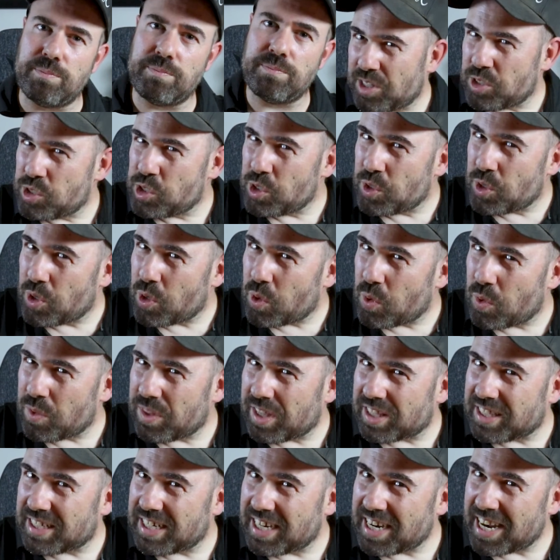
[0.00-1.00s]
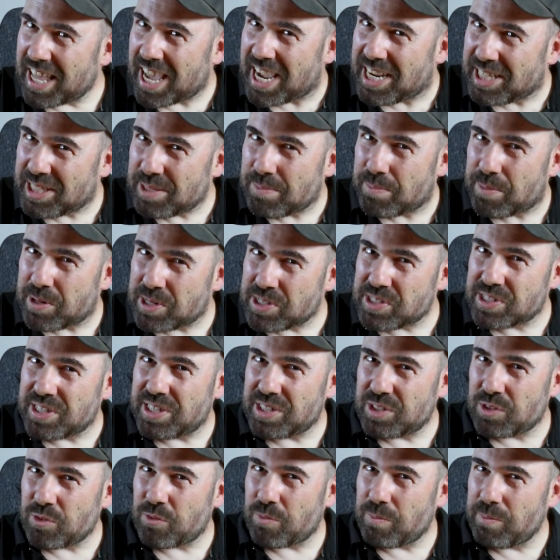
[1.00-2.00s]
Did you know that
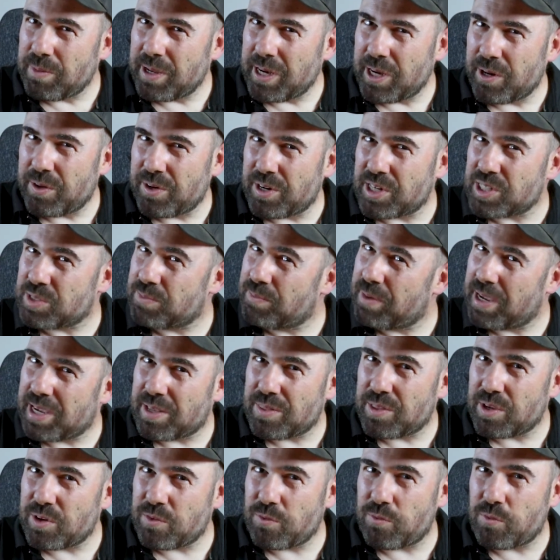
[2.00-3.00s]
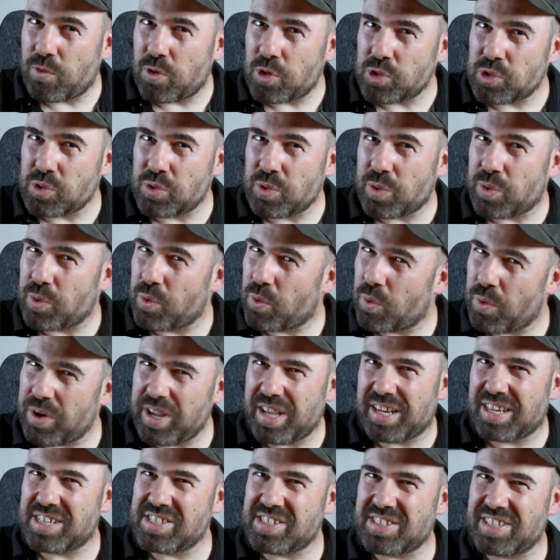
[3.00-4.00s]
90% of millionaires make their fortune through
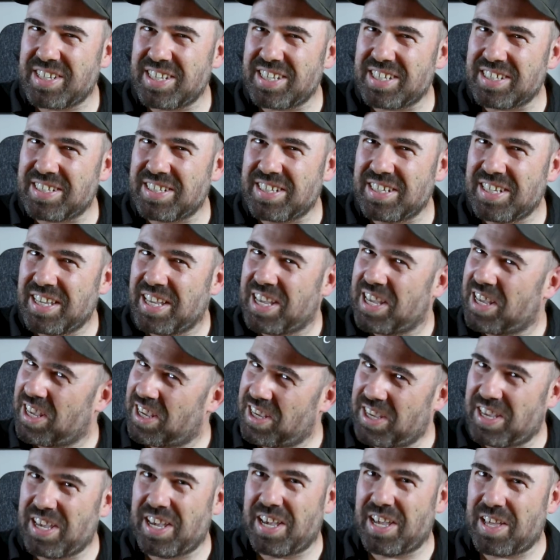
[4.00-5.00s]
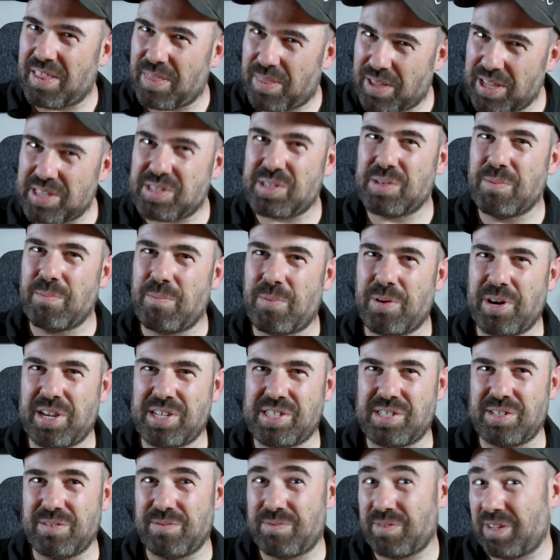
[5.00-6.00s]
real estate? Yeah, that's
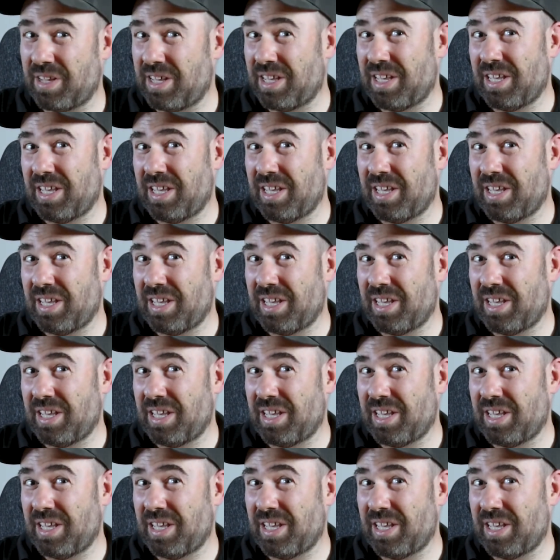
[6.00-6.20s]
impressive.